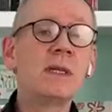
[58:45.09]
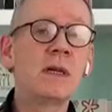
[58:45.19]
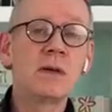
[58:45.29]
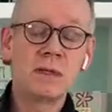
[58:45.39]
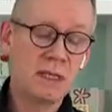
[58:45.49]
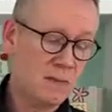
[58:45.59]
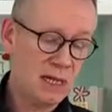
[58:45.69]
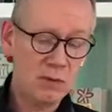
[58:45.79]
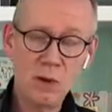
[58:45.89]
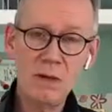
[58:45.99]
Yes. We know
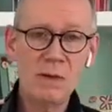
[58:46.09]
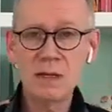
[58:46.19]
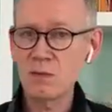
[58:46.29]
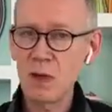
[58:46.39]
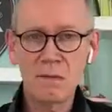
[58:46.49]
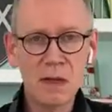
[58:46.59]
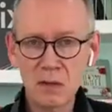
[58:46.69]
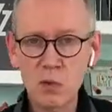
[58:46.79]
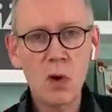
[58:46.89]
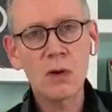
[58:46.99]
Tim's had wildflowers,
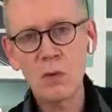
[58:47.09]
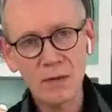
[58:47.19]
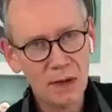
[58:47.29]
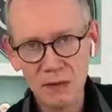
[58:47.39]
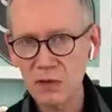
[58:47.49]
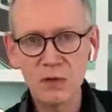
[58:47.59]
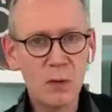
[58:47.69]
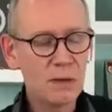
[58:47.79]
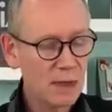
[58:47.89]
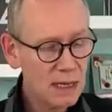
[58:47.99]
wildflowers one, wildflowers
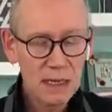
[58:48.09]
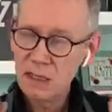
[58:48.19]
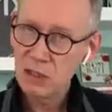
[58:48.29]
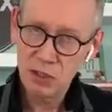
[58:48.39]
two, wild, mm-hmm.